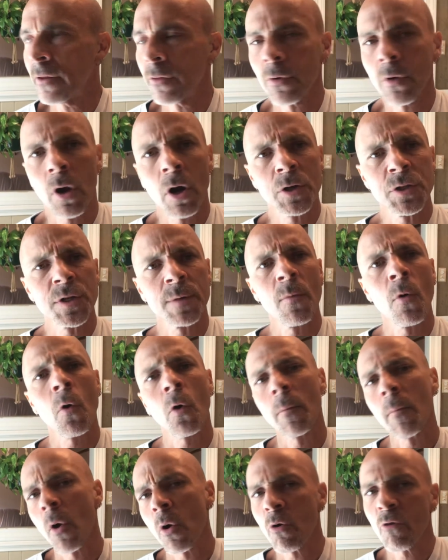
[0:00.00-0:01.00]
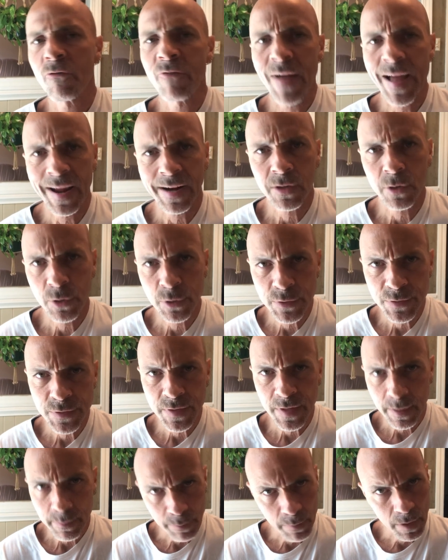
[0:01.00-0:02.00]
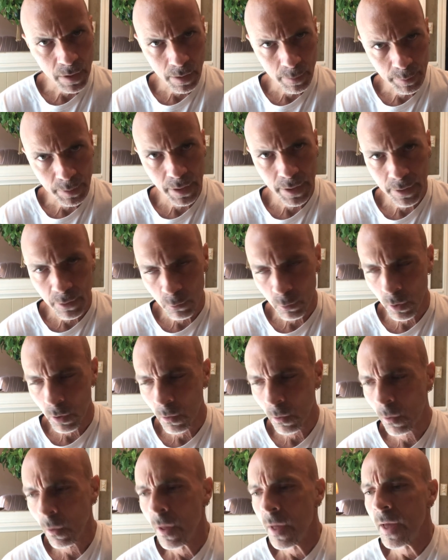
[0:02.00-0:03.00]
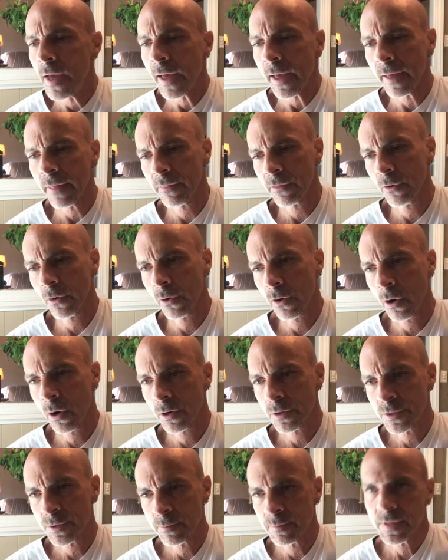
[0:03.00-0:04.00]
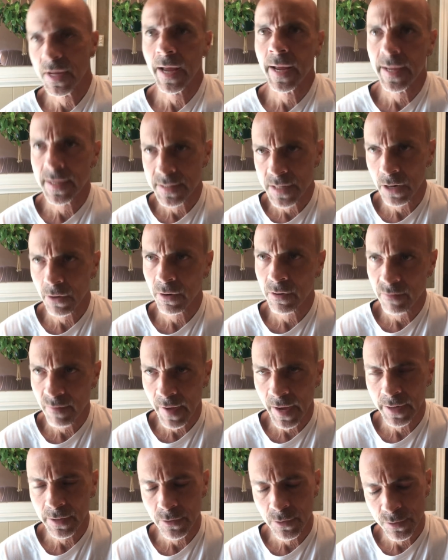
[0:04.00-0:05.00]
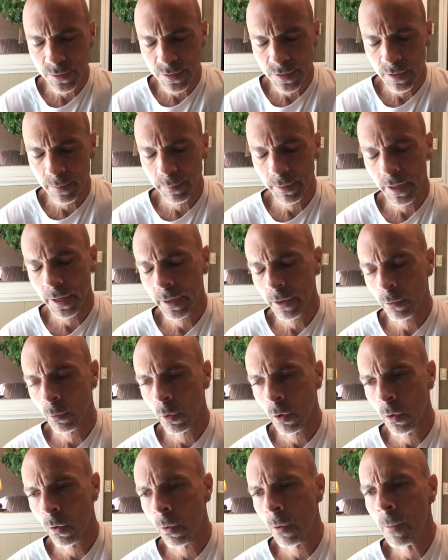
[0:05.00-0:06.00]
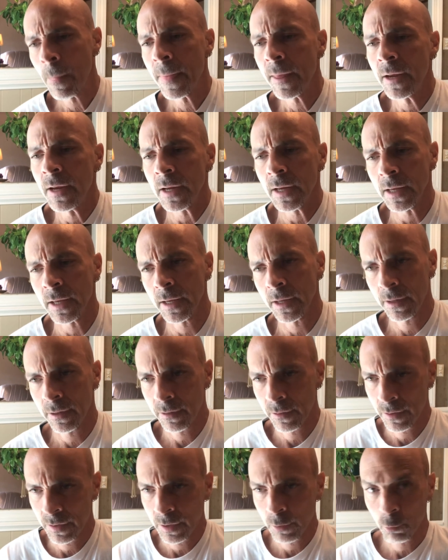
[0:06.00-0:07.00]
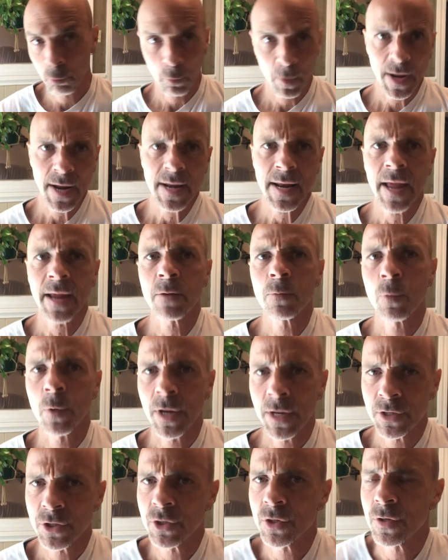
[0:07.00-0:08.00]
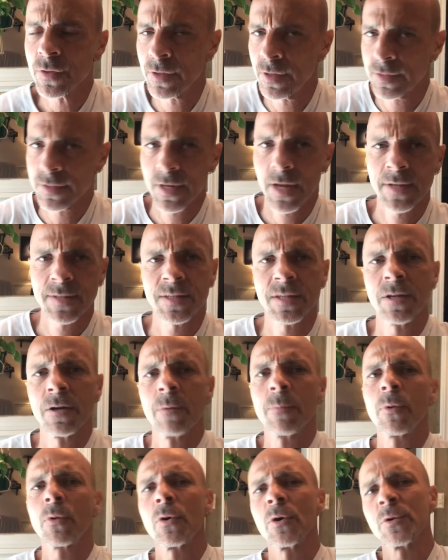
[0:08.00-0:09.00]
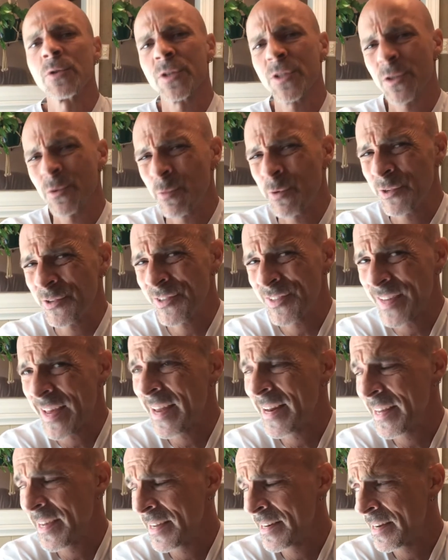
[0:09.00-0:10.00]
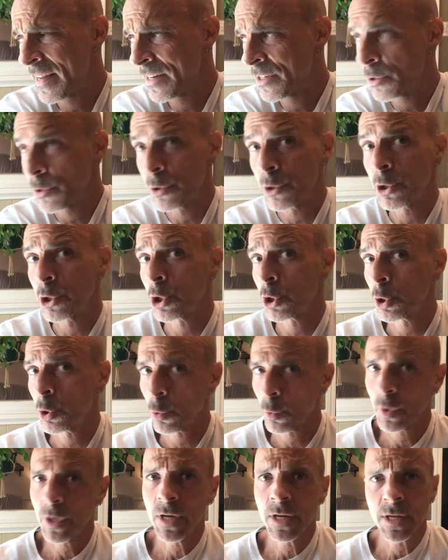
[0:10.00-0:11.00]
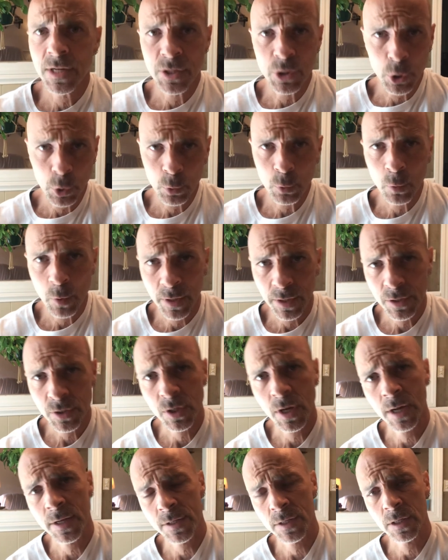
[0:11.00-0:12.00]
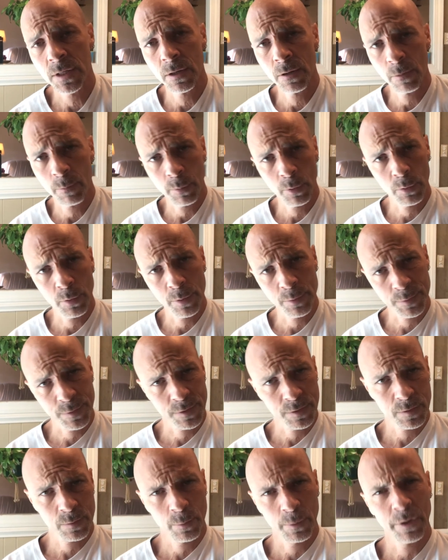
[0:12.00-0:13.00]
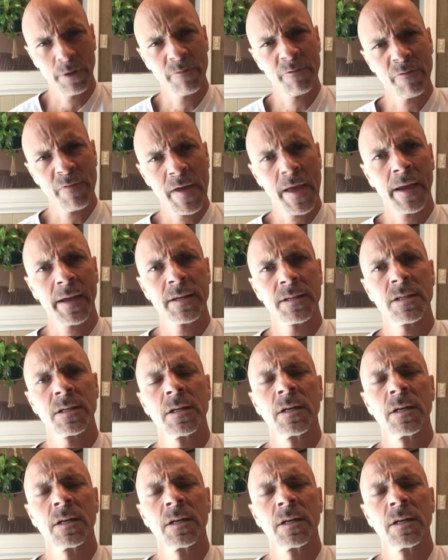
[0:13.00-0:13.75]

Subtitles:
there are some hormonal factors that play a role, and there are some dietary factors that play a role in the rate at which this osteoporosis will set in and to the degree to which osteoporosis will affect